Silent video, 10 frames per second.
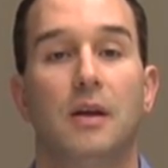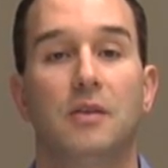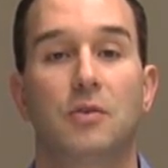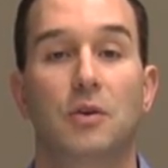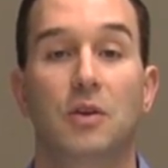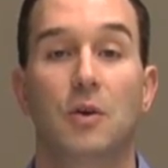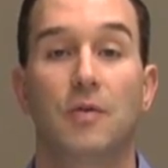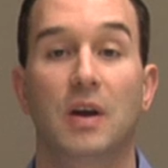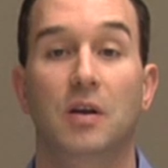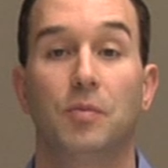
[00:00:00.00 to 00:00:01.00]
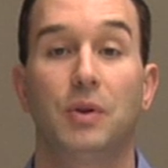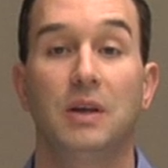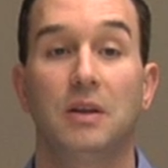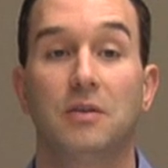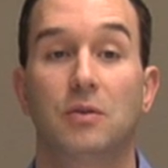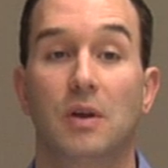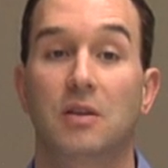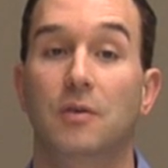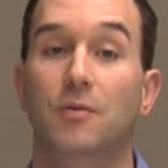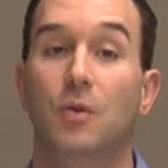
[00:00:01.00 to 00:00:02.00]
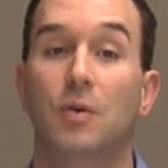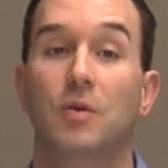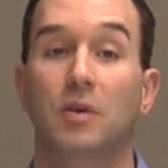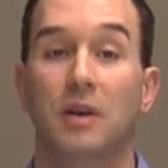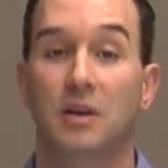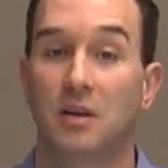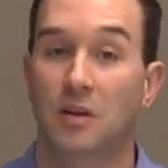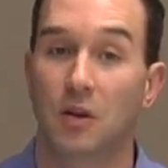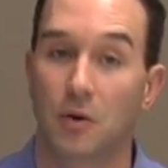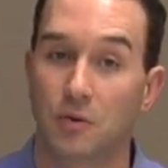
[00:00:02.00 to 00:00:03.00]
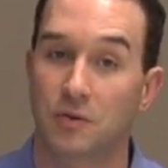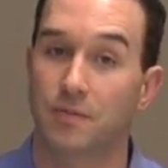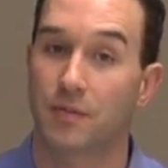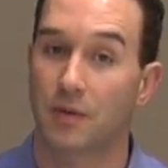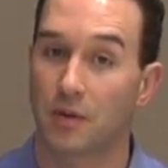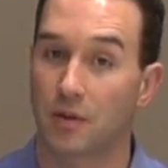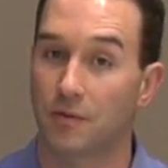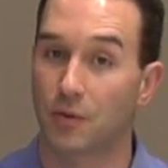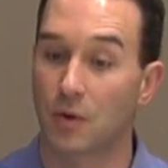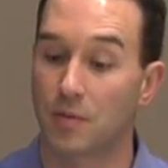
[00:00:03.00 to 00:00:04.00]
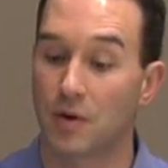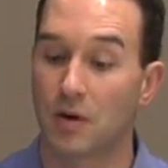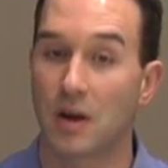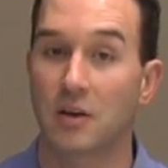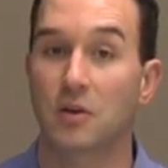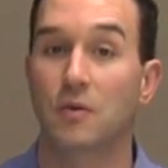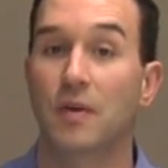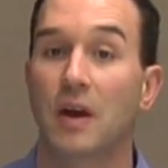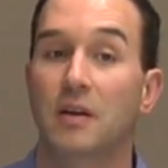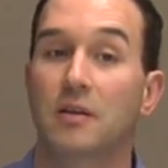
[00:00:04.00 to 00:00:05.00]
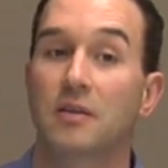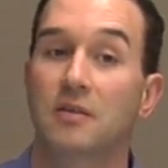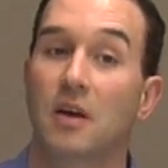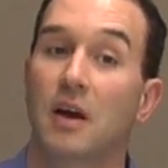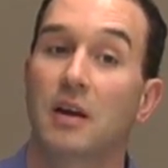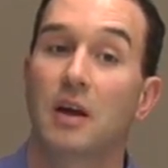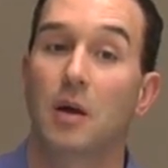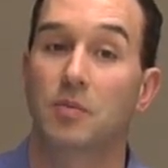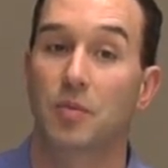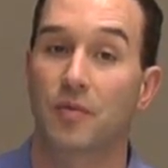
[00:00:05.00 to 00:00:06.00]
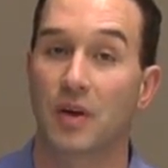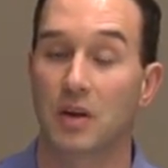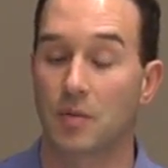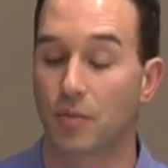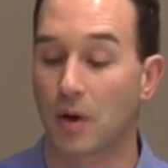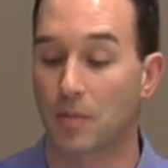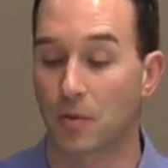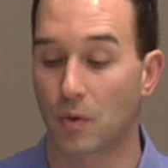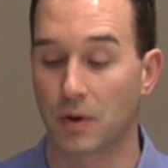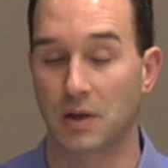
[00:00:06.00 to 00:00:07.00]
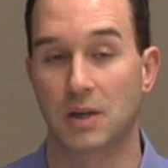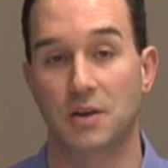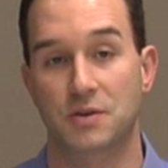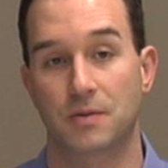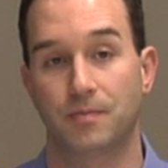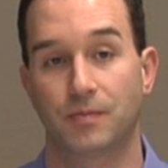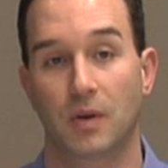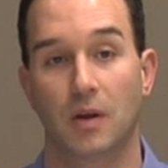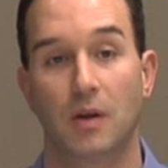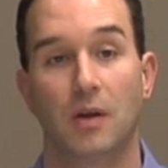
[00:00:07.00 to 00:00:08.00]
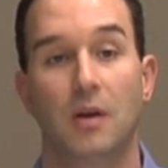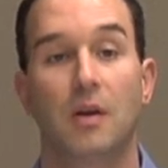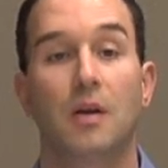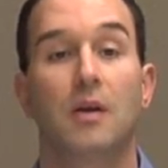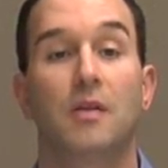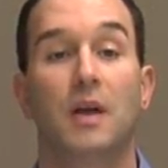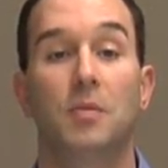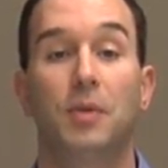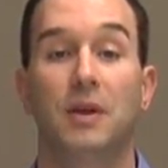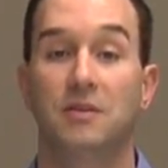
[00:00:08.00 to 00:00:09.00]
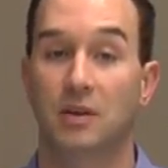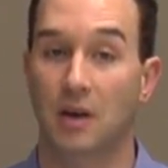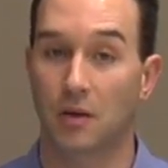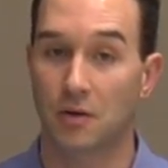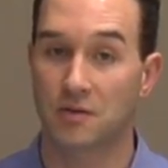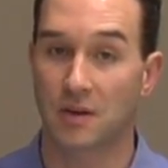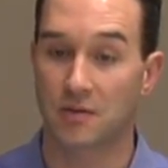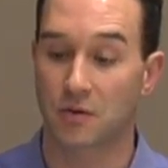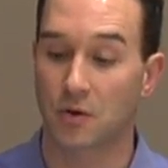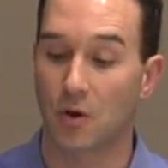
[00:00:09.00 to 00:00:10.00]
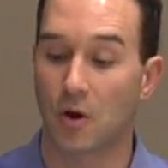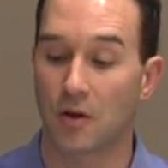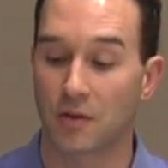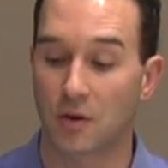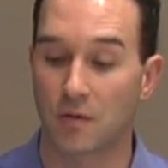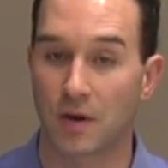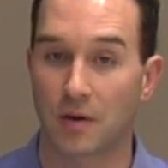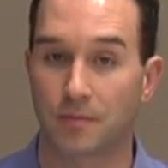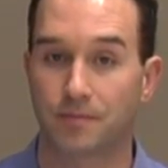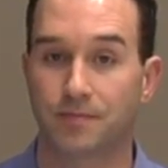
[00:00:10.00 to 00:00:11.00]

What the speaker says: Insert the cuvette completely so that the fluorimeter lid can close. The fluorimeter and cuvette design helps prevent improper orientation. Then place the colored sensor on the cuvette.